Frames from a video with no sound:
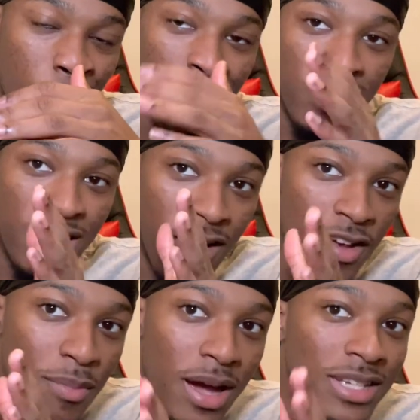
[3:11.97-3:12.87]
but
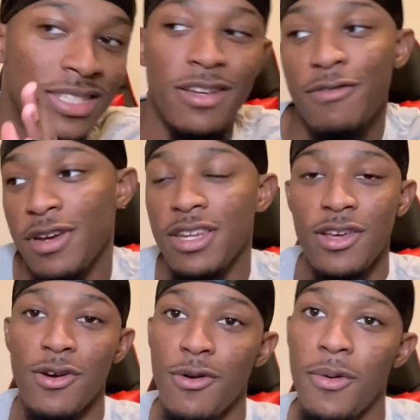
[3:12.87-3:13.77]
everybody's different in
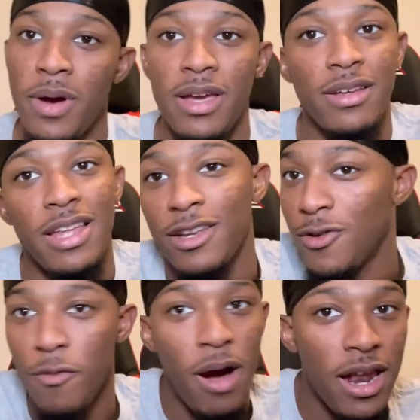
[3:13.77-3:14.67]
their own way. Like,
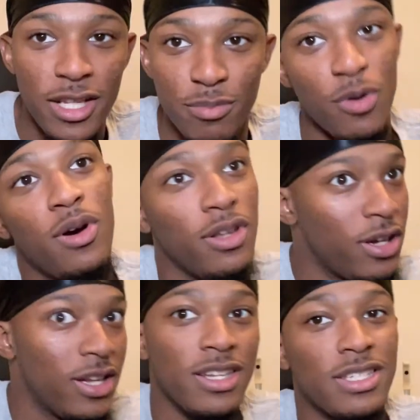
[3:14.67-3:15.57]
nobody's born
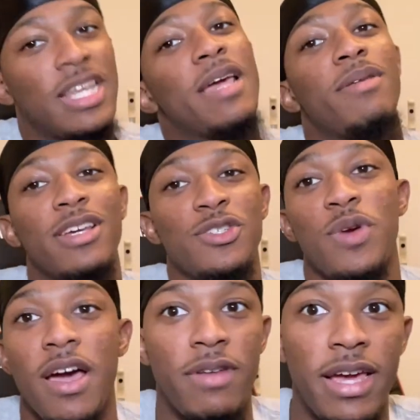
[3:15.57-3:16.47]
looking the same unless you
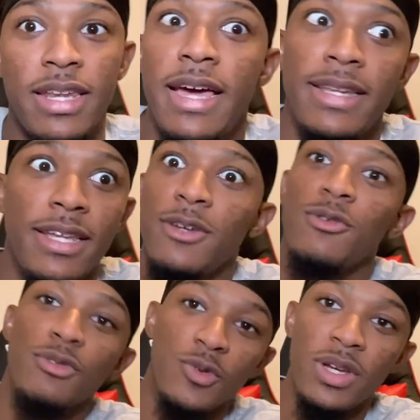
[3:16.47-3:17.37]
have, like, an
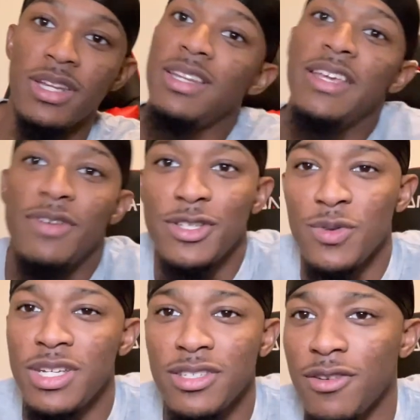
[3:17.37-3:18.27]
identical twin. And even
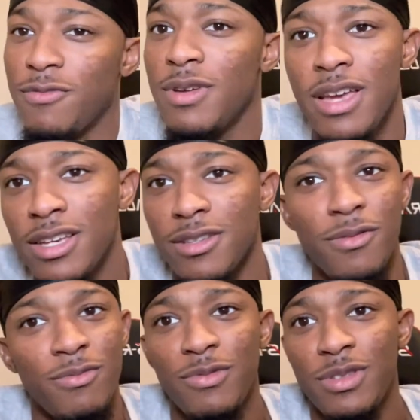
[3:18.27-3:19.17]
twins are,
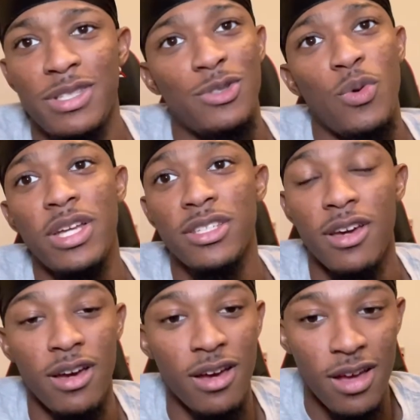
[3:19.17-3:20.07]
some twins
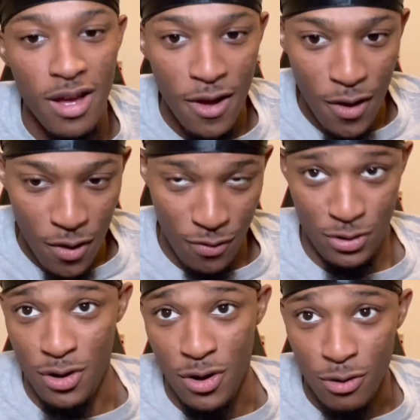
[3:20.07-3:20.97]
are
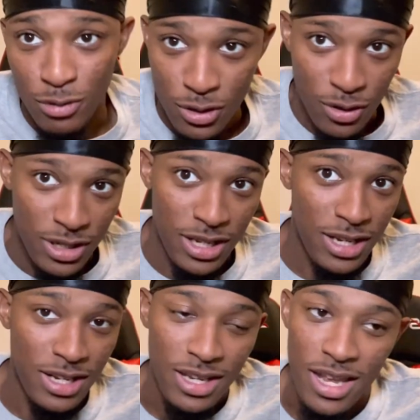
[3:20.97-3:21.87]
fraternal. So at the
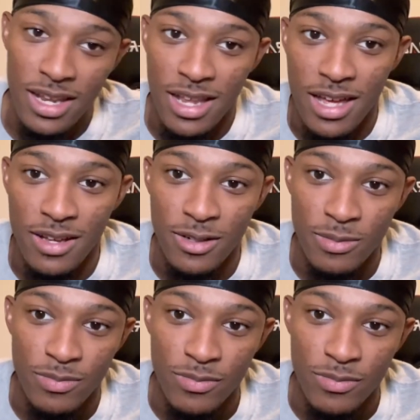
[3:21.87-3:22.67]
end of the day, like,